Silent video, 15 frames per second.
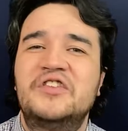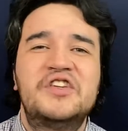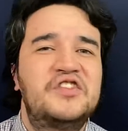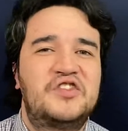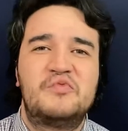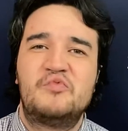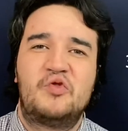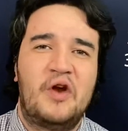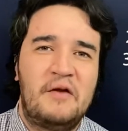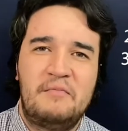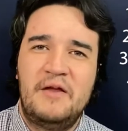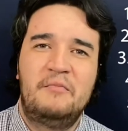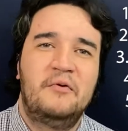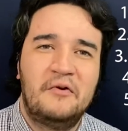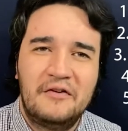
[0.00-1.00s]
just some great
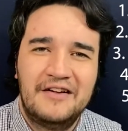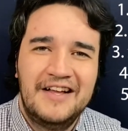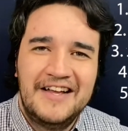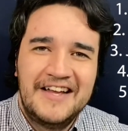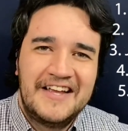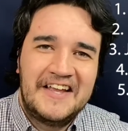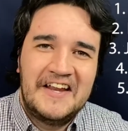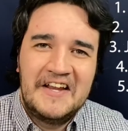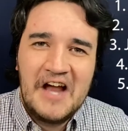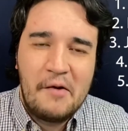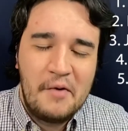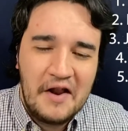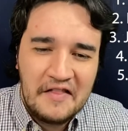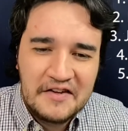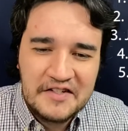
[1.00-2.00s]
people getting
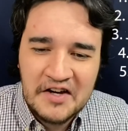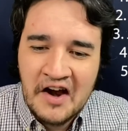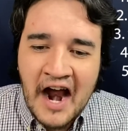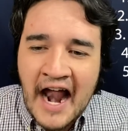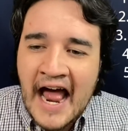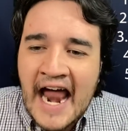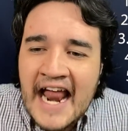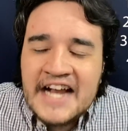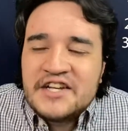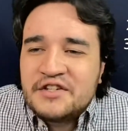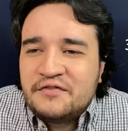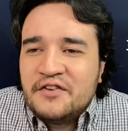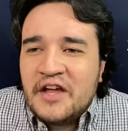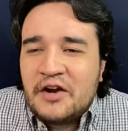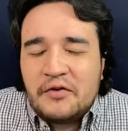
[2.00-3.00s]
nominated this year. And I just
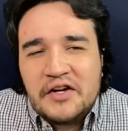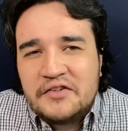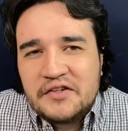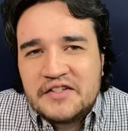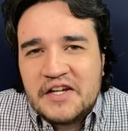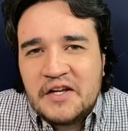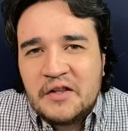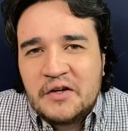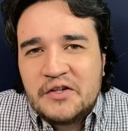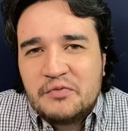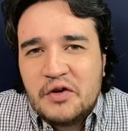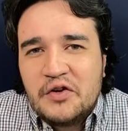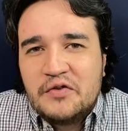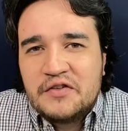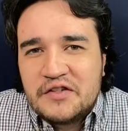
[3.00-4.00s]
feel like Rachel Zegler is
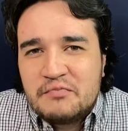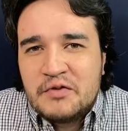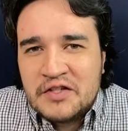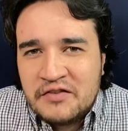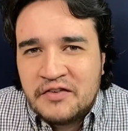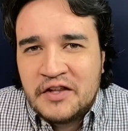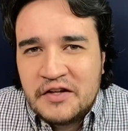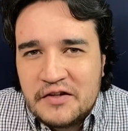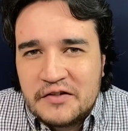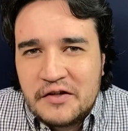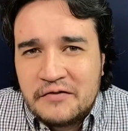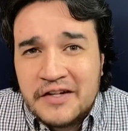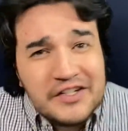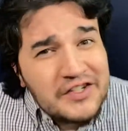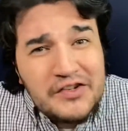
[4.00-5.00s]
one who's specifically
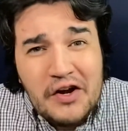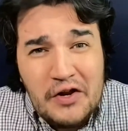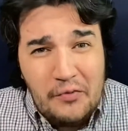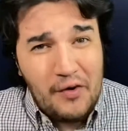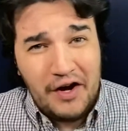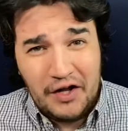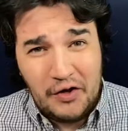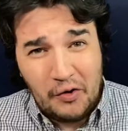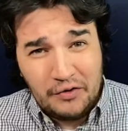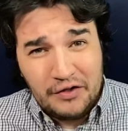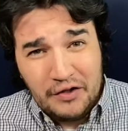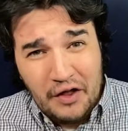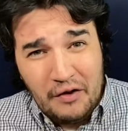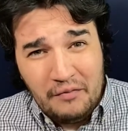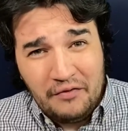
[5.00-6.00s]
deserving. She's already won a Golden
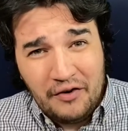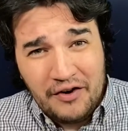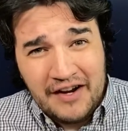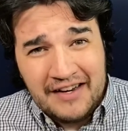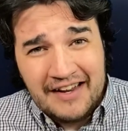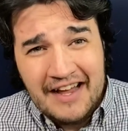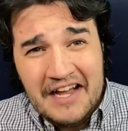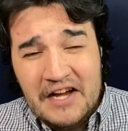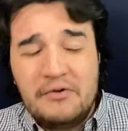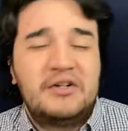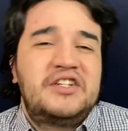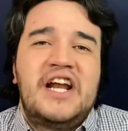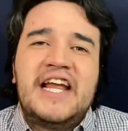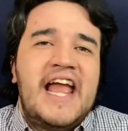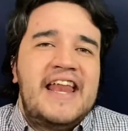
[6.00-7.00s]
Globe for it,
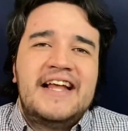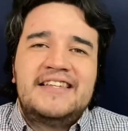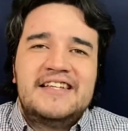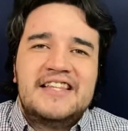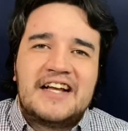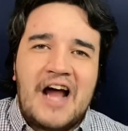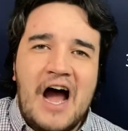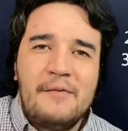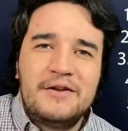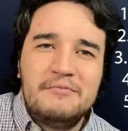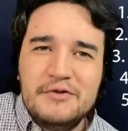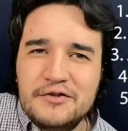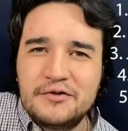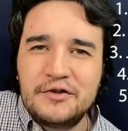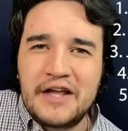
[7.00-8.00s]
which, again, it's in the comedy
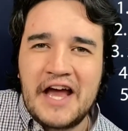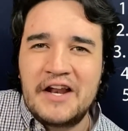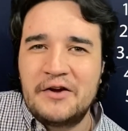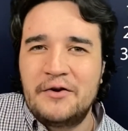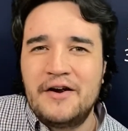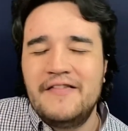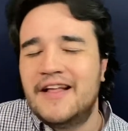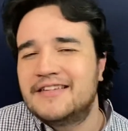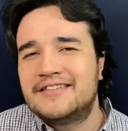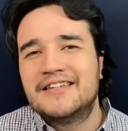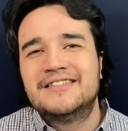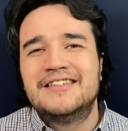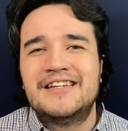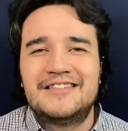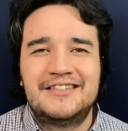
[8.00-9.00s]
musical category, and that
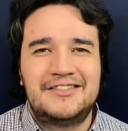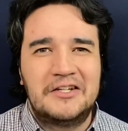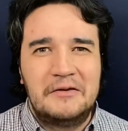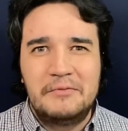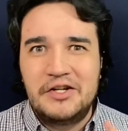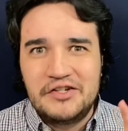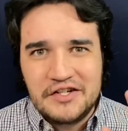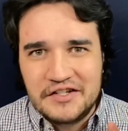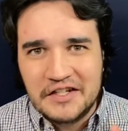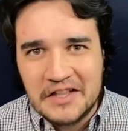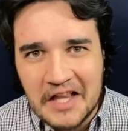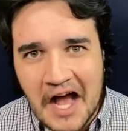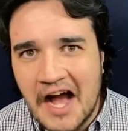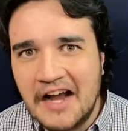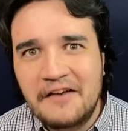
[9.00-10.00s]
doesn't necessarily mean she's a
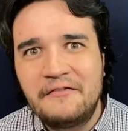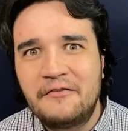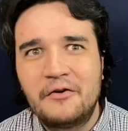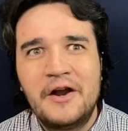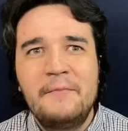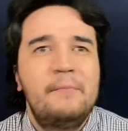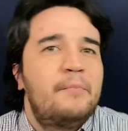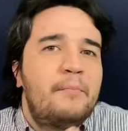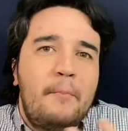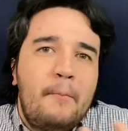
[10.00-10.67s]
lock for it.